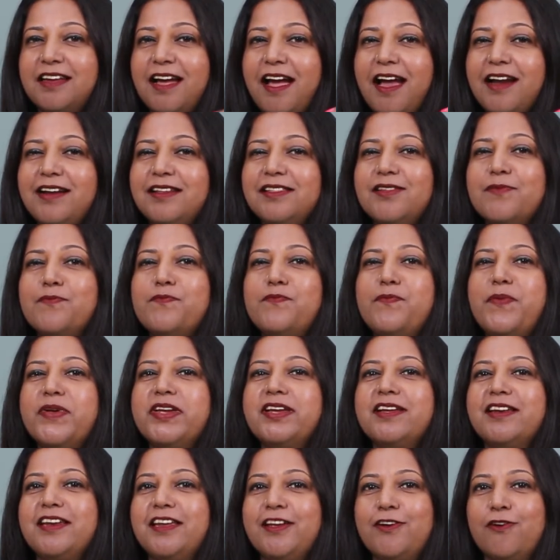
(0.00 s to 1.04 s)
at the
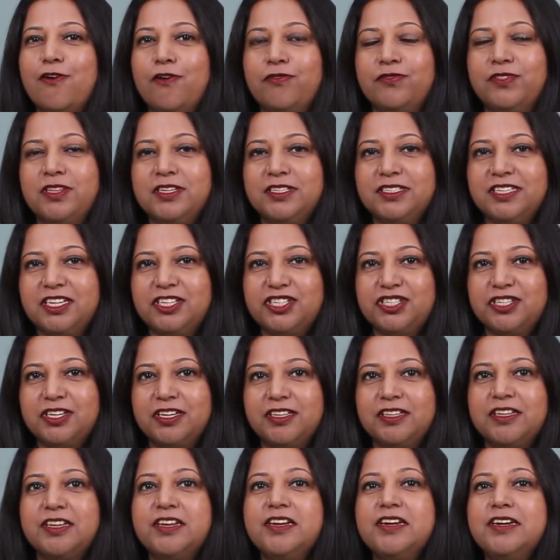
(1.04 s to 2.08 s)
beginning of the
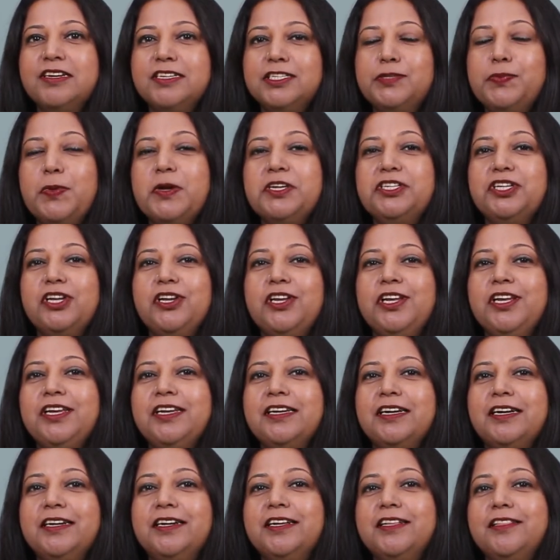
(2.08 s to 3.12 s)
session, especially
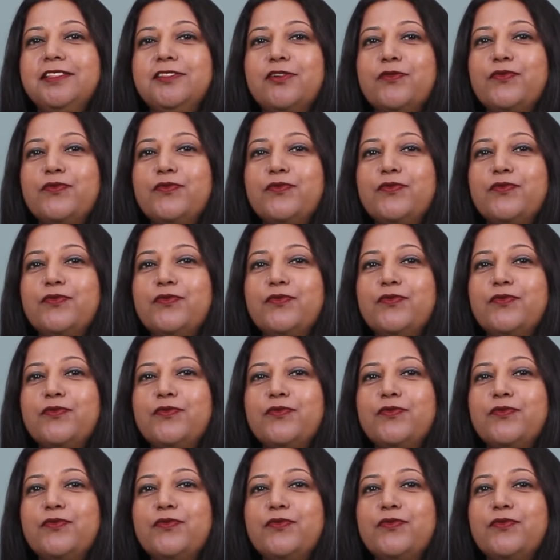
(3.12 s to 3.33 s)
till the